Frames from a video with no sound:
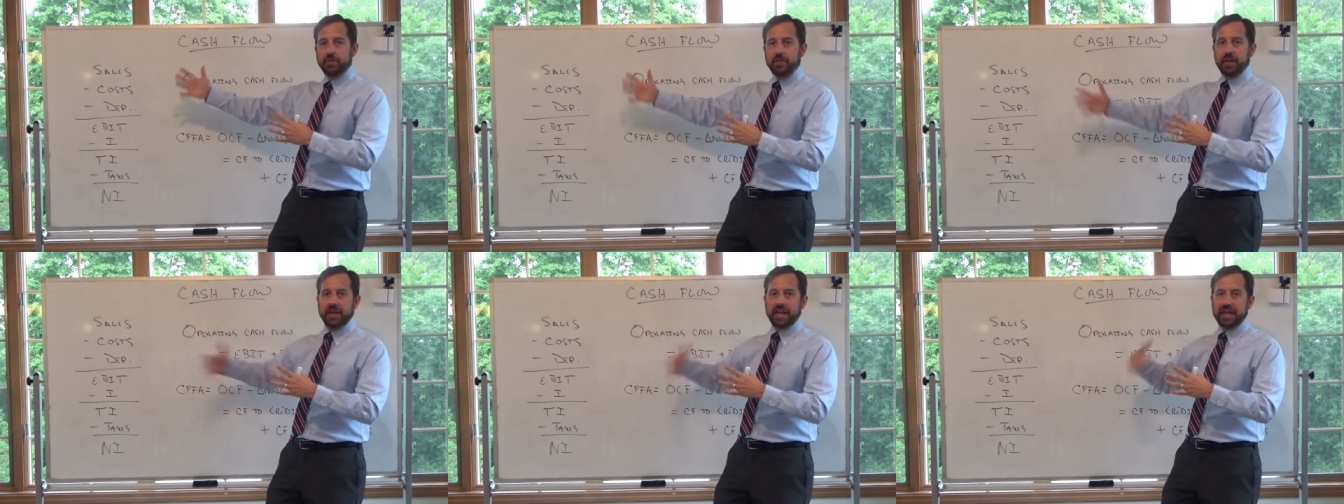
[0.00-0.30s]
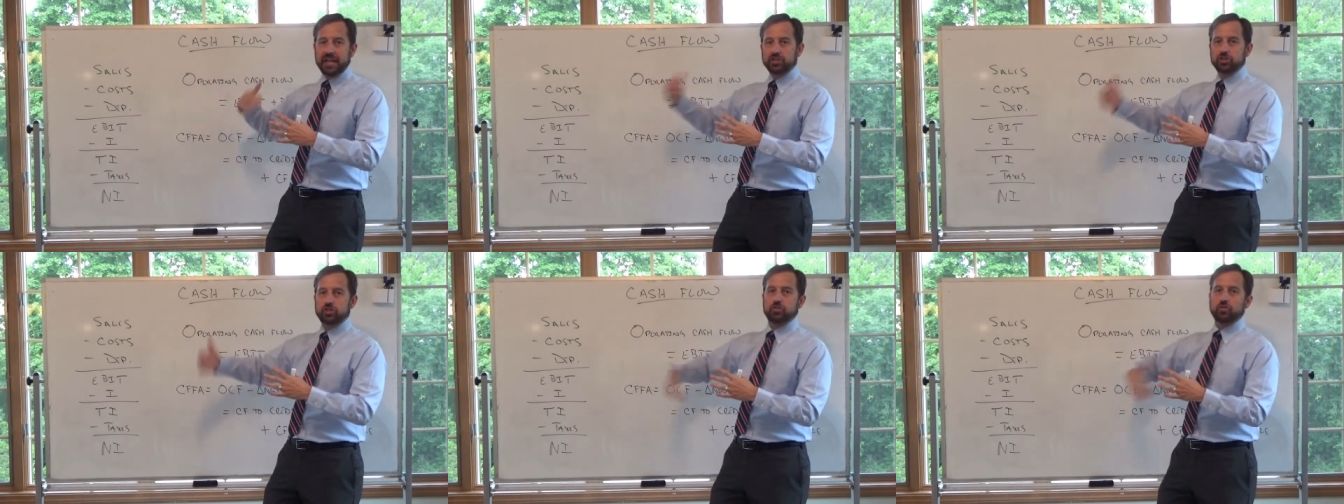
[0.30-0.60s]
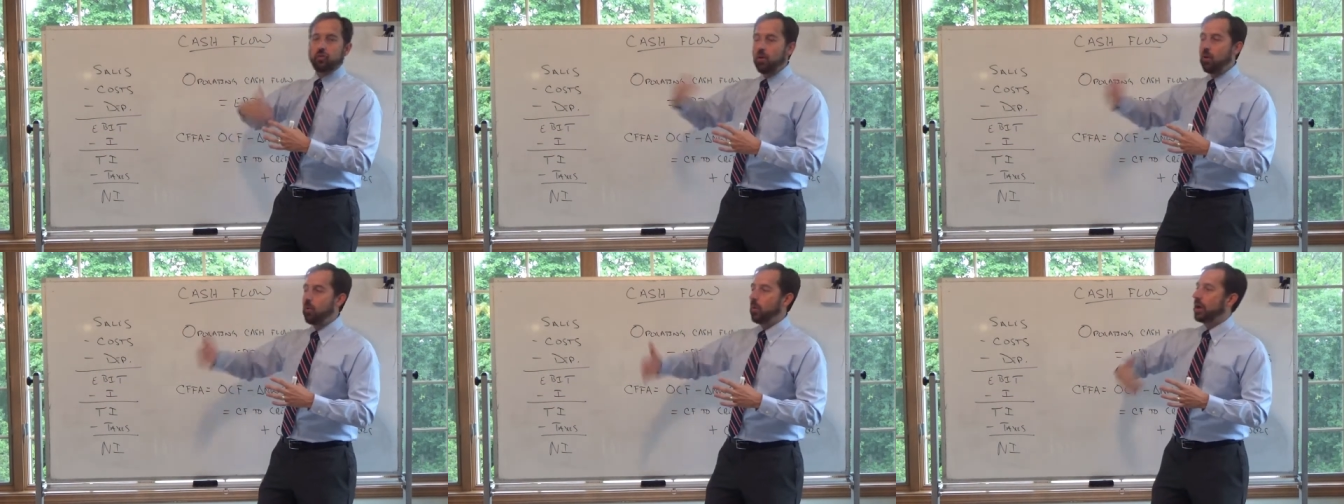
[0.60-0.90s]
that it's
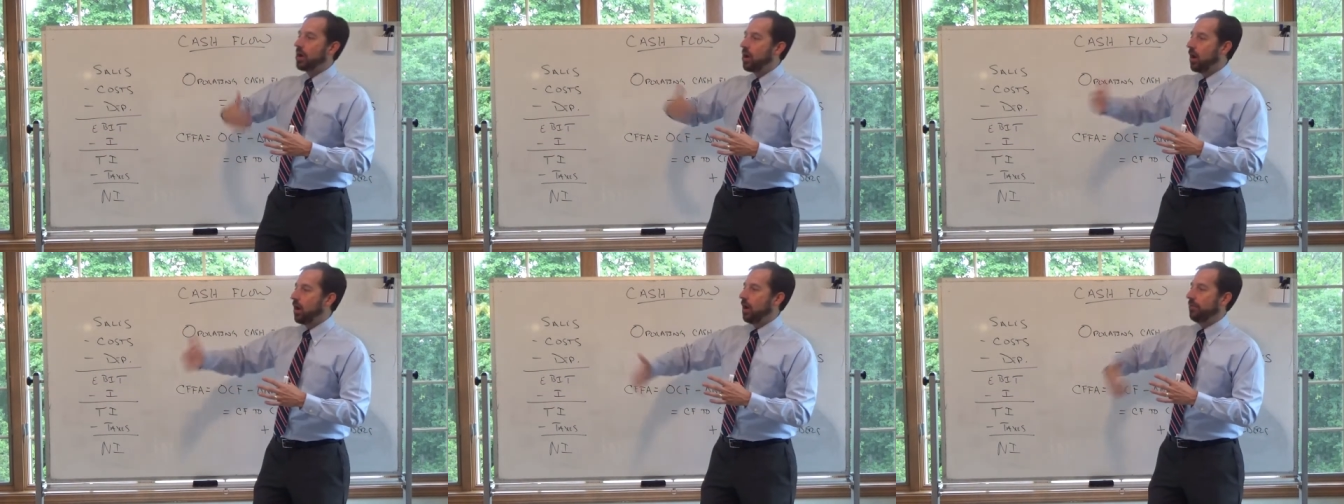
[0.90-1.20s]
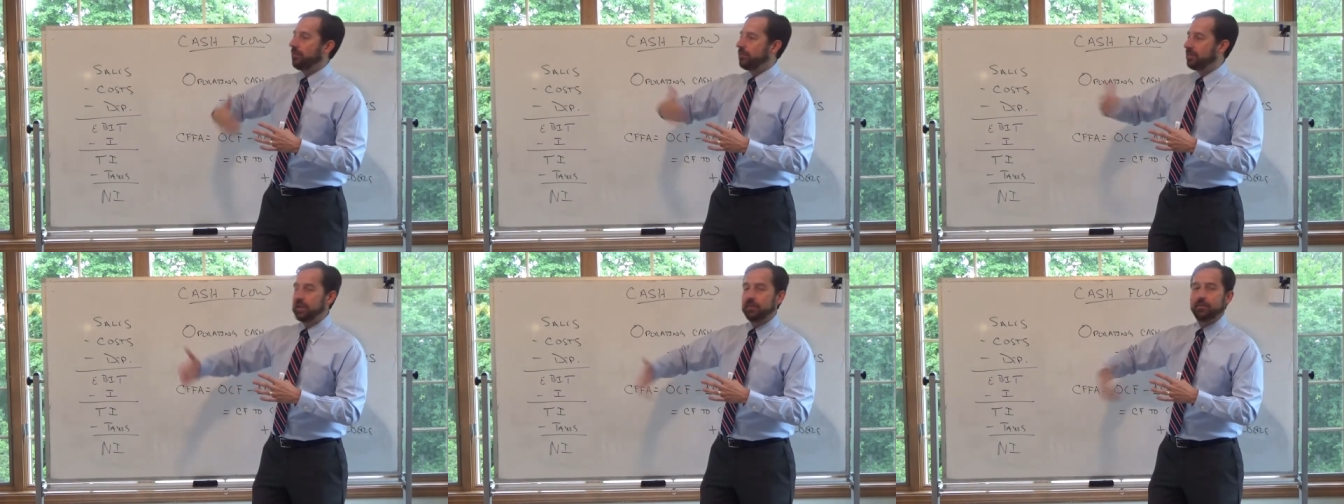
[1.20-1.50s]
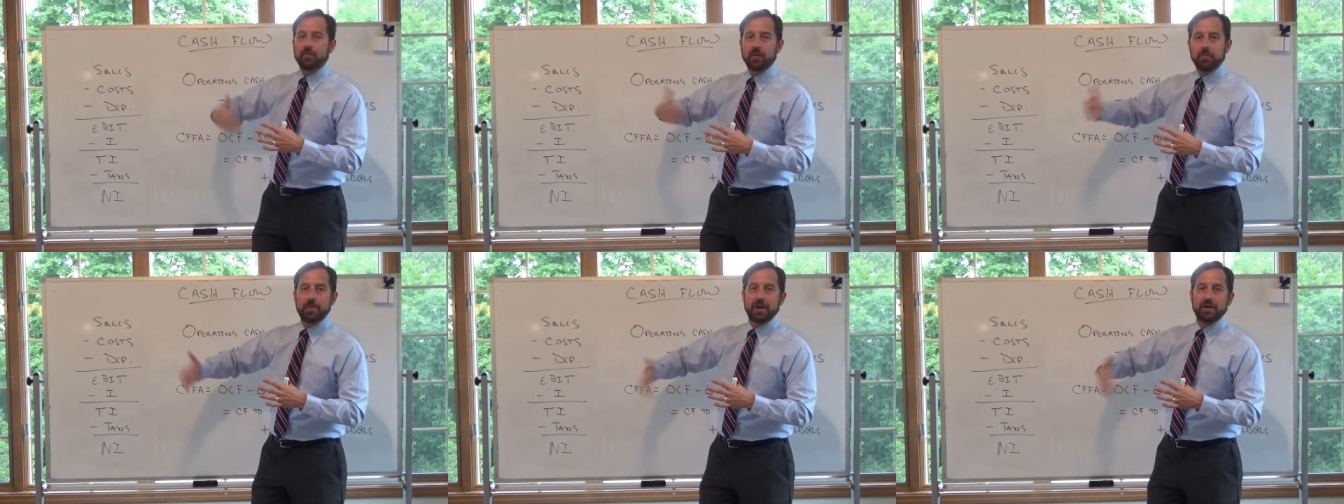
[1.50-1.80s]
throwing off
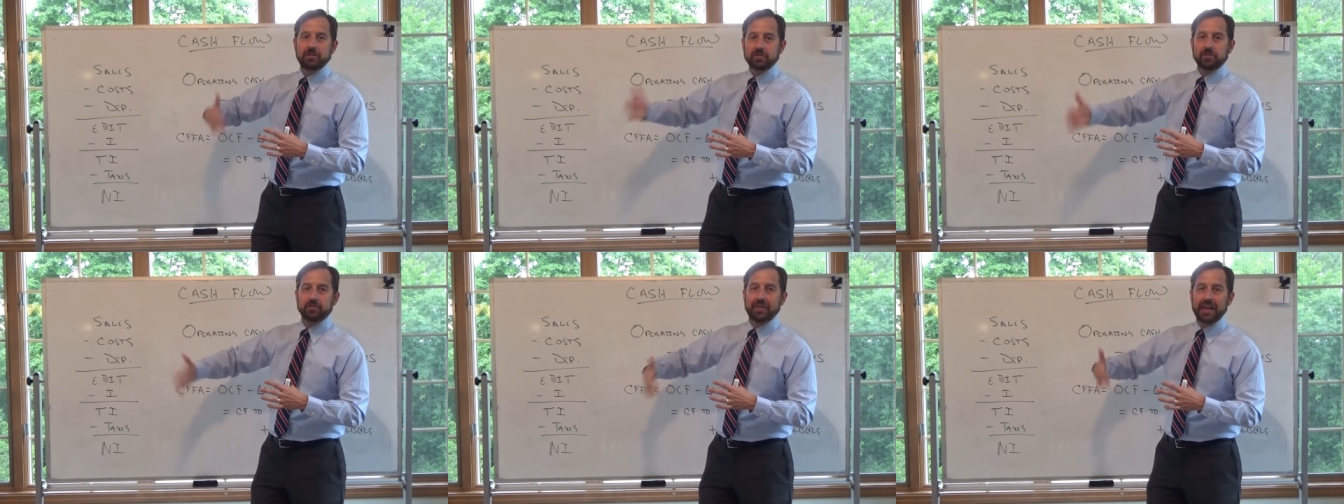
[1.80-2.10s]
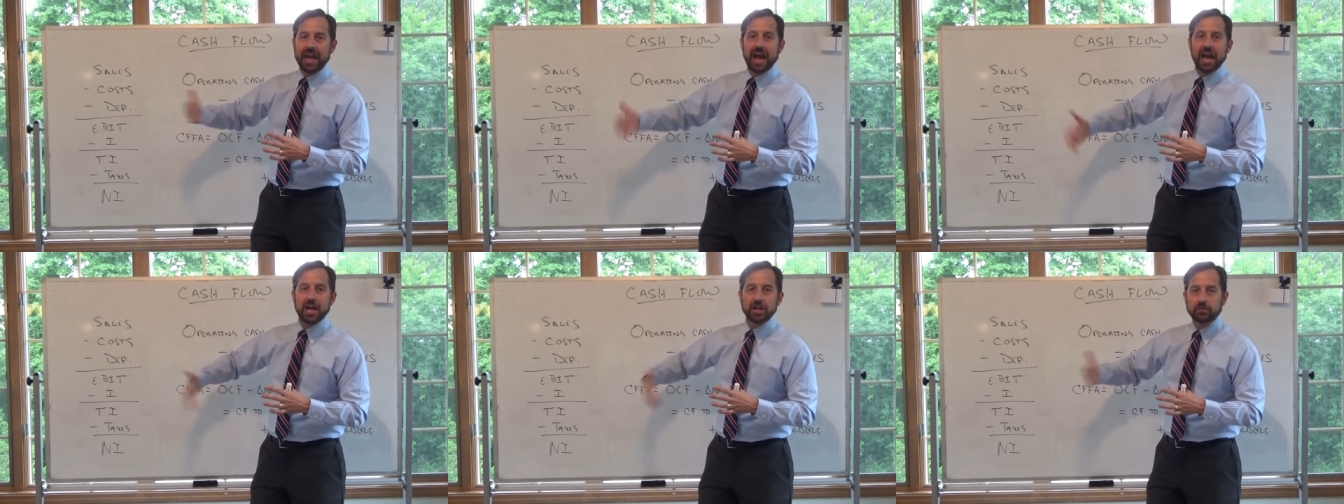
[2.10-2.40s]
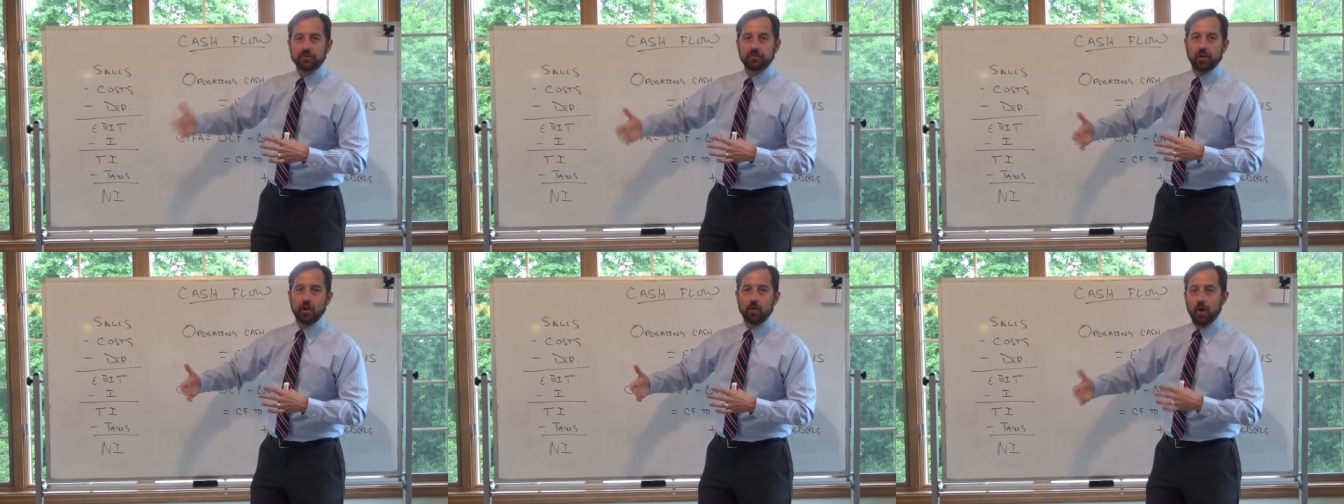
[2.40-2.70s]
different amounts of
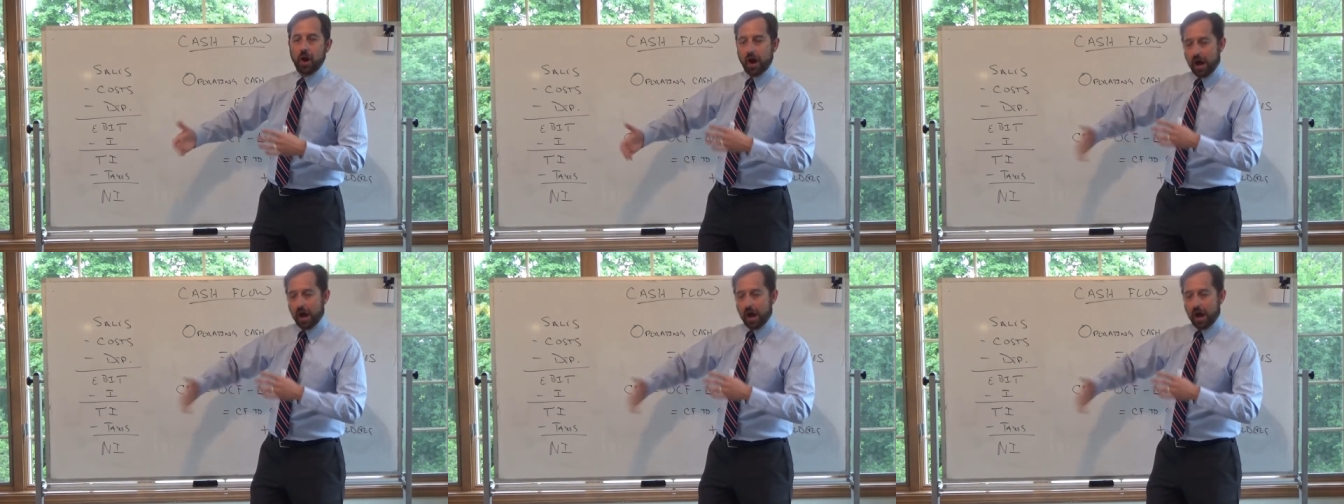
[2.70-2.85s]
cash flow.